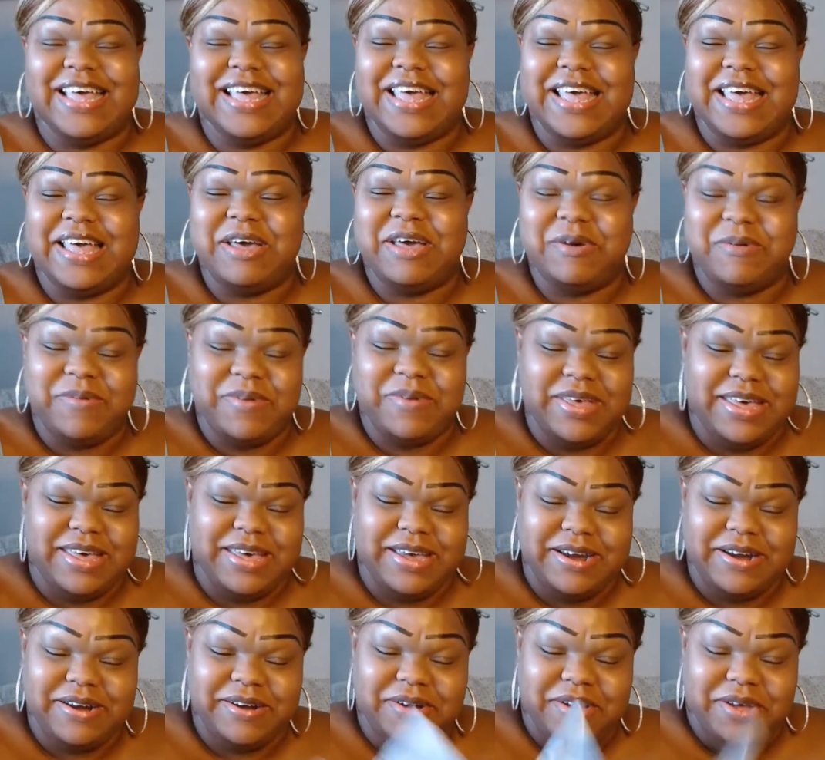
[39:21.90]
oh, we
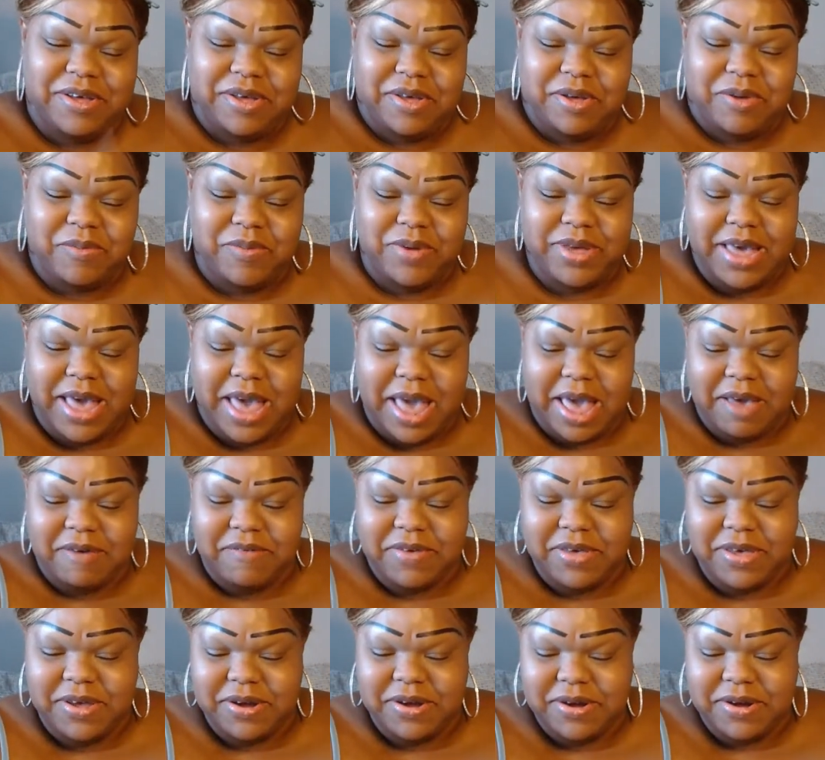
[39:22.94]
here, we
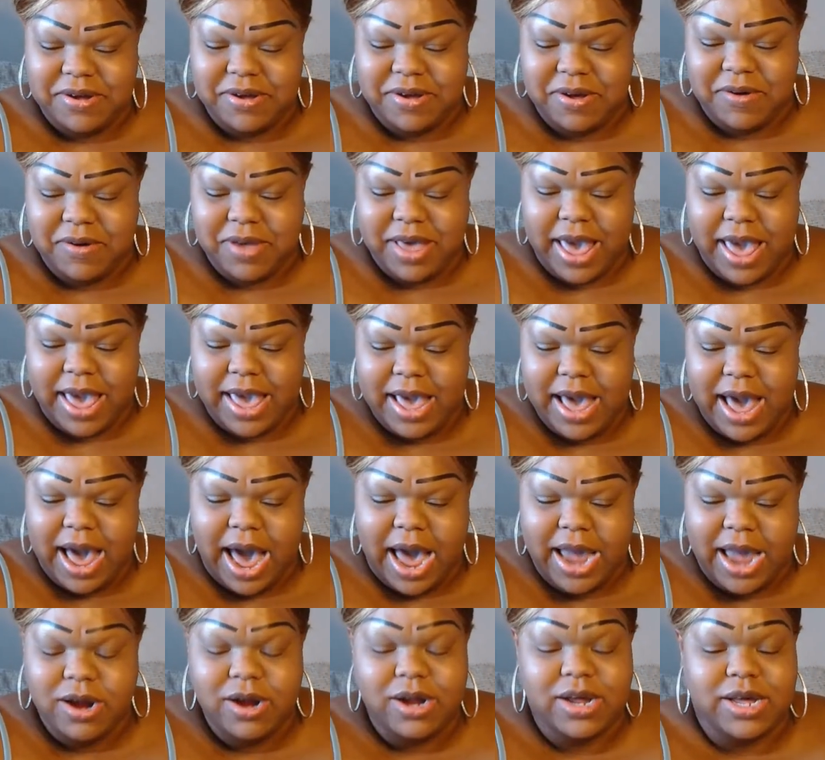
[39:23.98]
have here, okay.
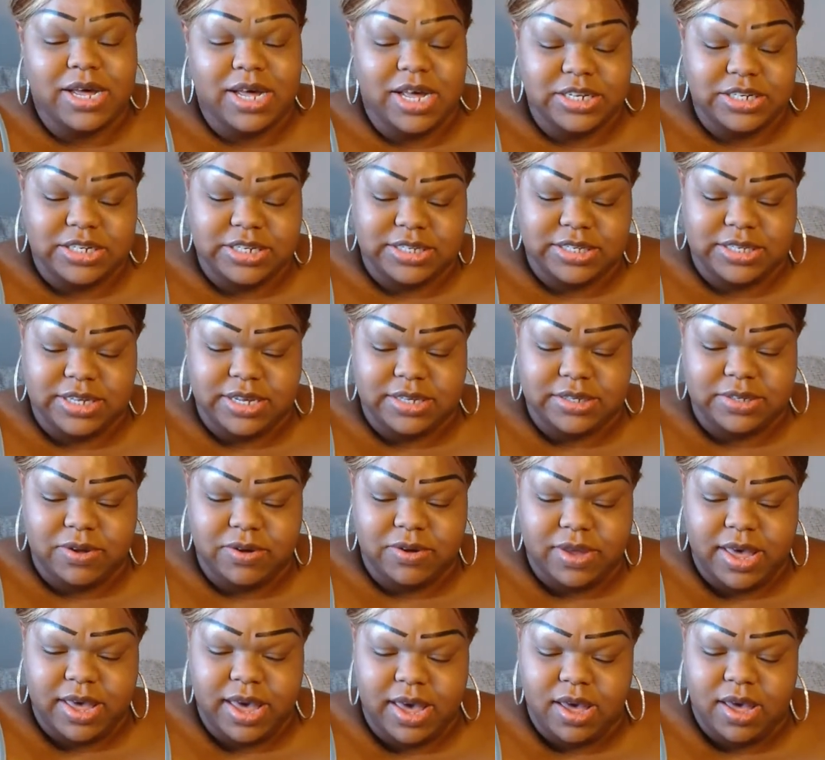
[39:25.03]
Higher consciousness,
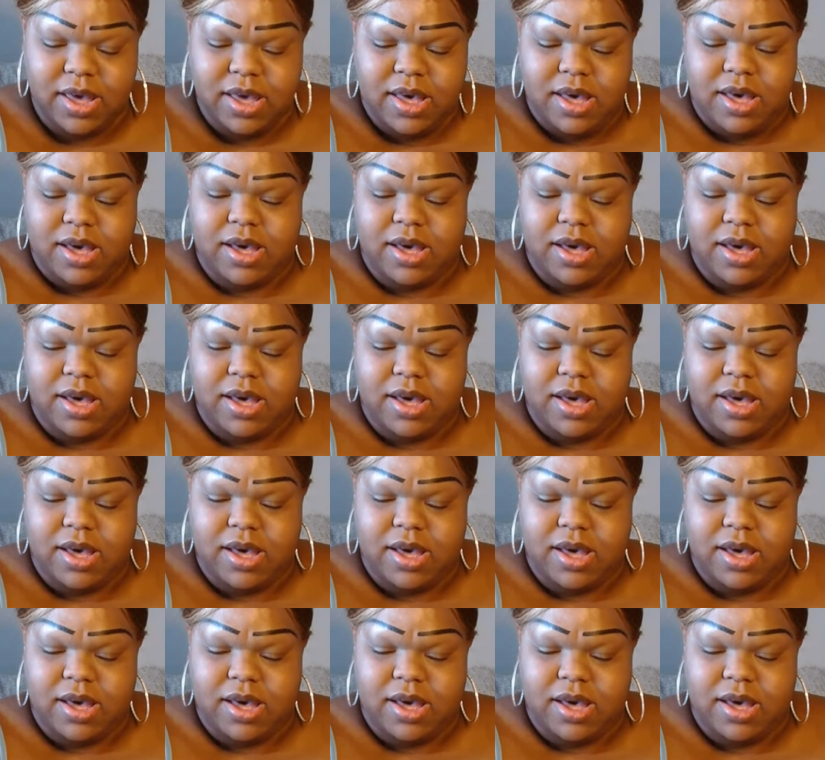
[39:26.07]
okay.